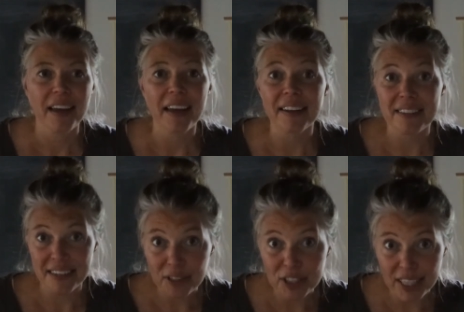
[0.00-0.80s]
an
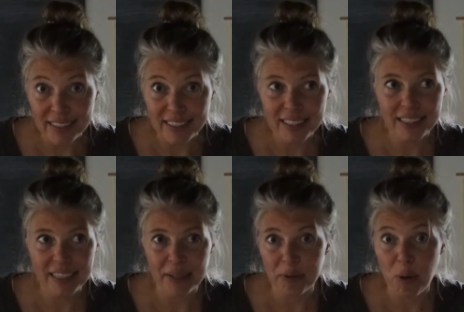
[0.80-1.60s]
addition,
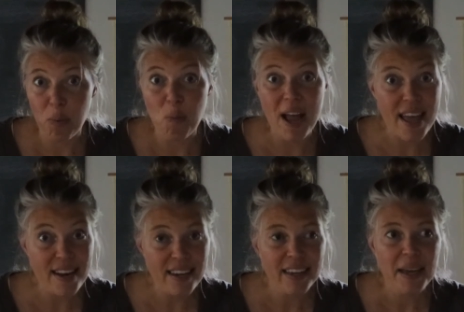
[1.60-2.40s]
I don't know
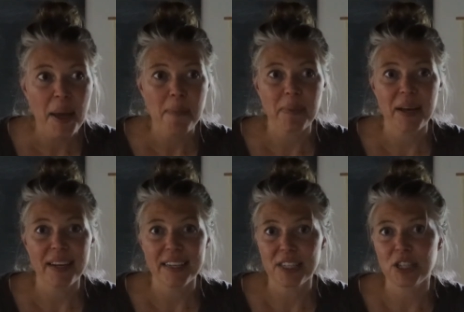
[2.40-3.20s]
when, but
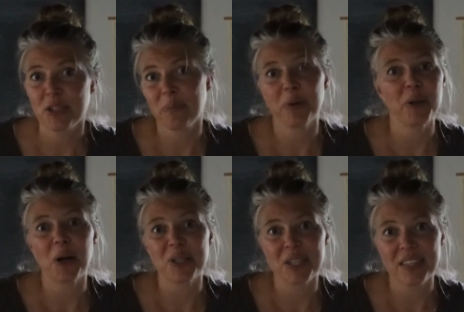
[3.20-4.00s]
an addition put
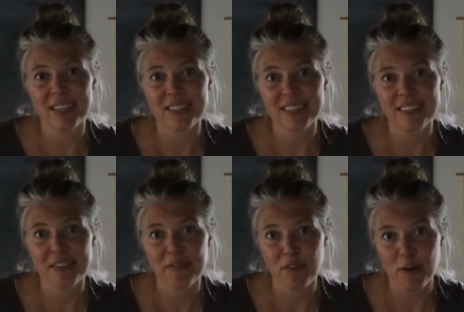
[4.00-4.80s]
onto this
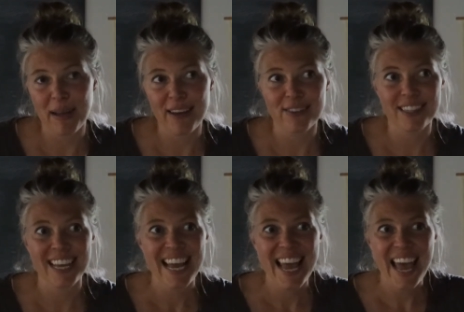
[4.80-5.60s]
farmhouse.
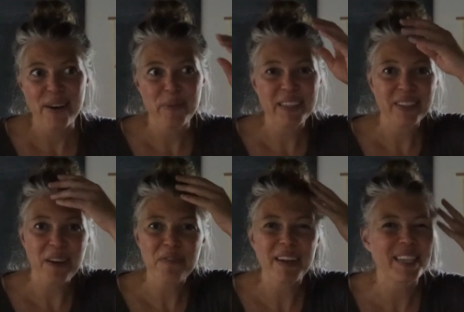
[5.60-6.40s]
And we
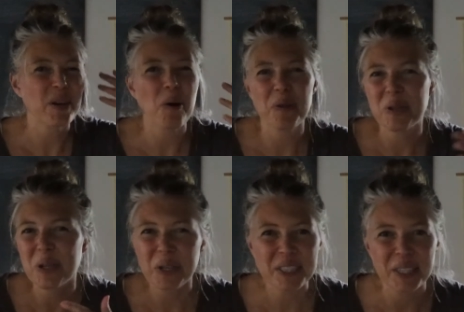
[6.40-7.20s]
love finding all the
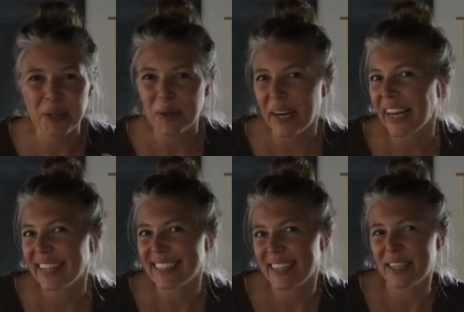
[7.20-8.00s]
nooks and
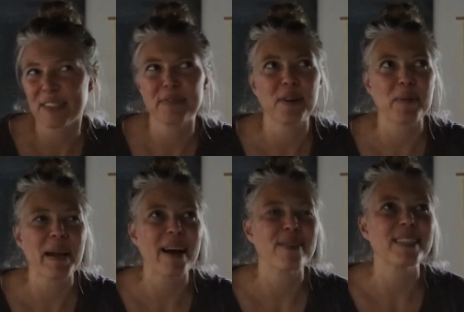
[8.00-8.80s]
crannies in this
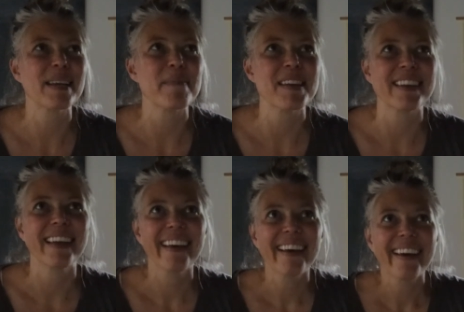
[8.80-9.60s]
farmhouse. I mean,
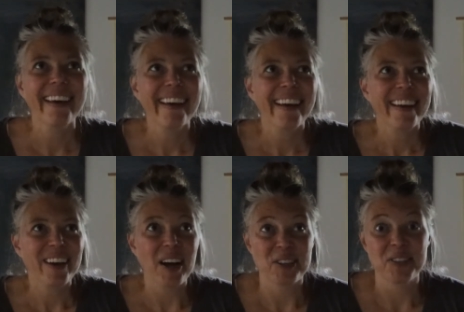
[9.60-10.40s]

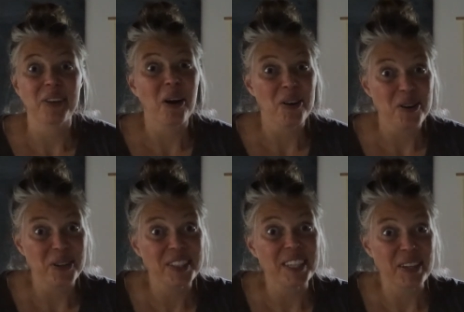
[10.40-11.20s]
gosh, there are nooks and